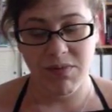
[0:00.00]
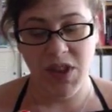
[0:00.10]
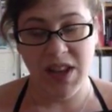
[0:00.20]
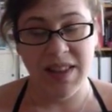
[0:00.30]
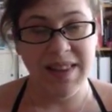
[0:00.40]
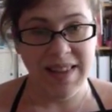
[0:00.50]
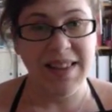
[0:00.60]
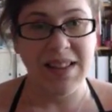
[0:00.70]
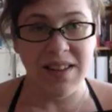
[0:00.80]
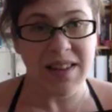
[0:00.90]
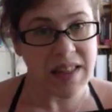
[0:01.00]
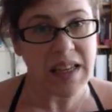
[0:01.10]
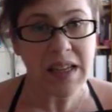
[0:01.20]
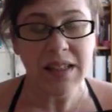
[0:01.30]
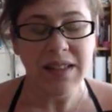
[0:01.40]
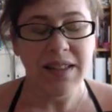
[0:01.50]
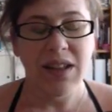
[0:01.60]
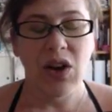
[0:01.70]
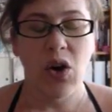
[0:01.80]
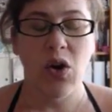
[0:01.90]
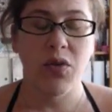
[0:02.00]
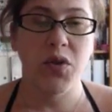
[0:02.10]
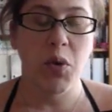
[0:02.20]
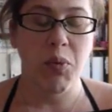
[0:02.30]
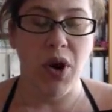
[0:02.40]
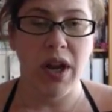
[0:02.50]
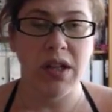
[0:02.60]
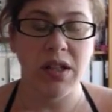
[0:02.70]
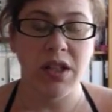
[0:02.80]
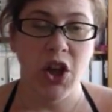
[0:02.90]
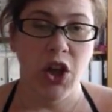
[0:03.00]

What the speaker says: the consistency of your brand,